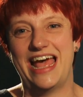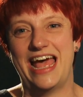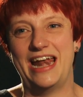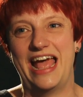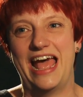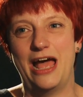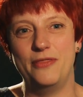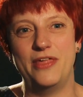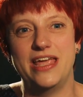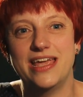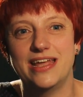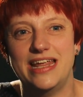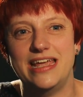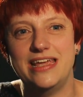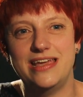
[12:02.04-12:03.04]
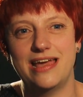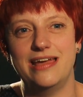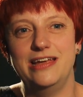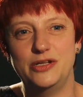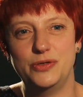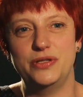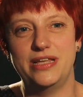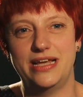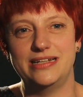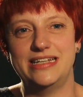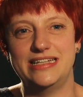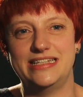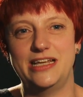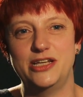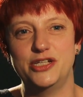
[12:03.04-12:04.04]
and how they can engage with that
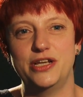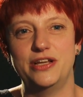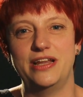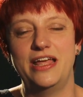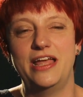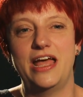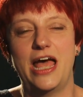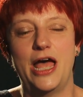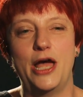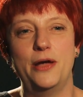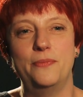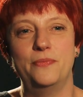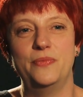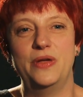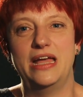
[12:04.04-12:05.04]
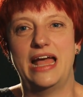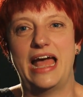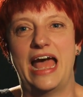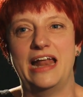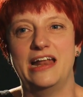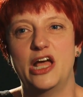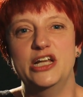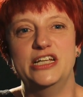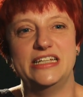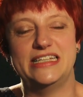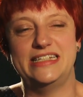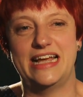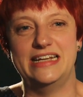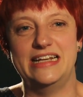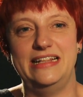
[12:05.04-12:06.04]
decision, and
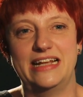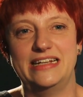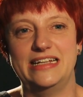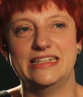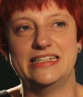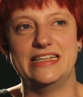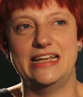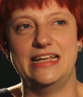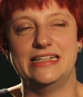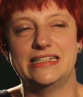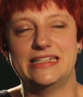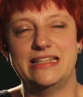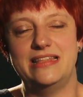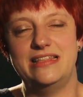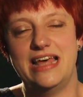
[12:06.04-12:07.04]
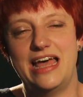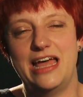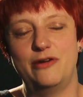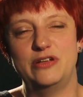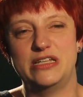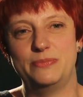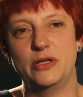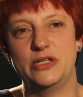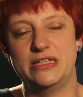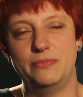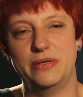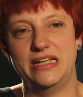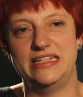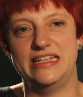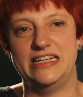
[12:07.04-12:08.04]
understanding that it's their
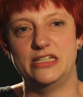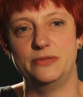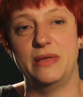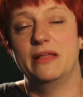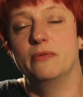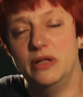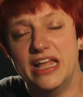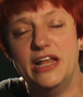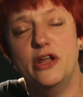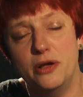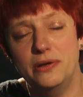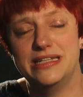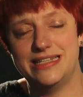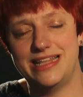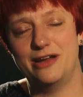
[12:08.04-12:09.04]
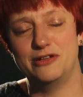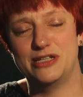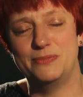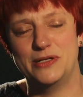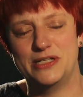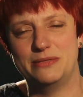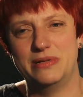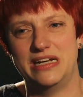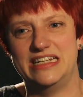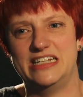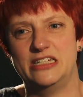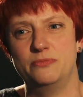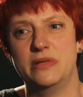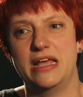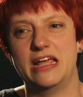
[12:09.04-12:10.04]
responsibility to make. Well, they know it's their responsibility
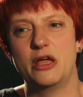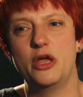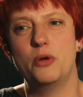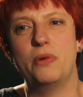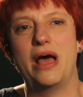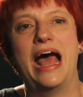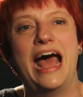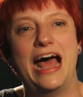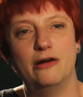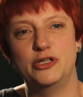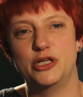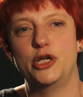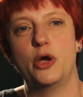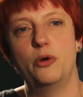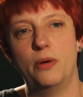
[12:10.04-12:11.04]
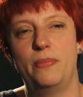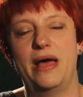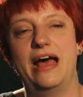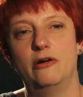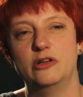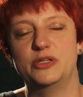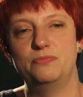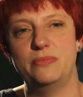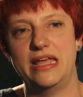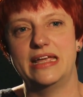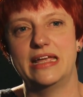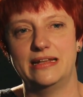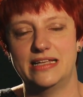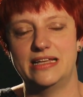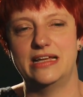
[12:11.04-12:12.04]
to make, but how to go about
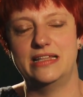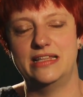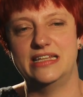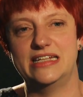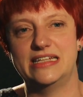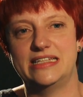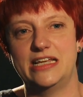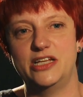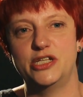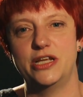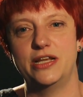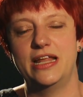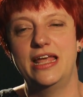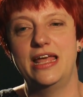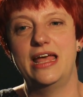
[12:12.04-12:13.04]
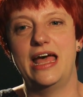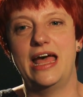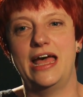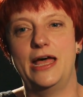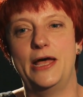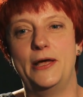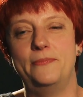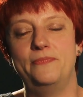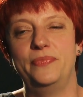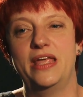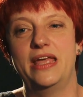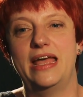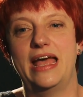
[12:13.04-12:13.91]
making the decision, and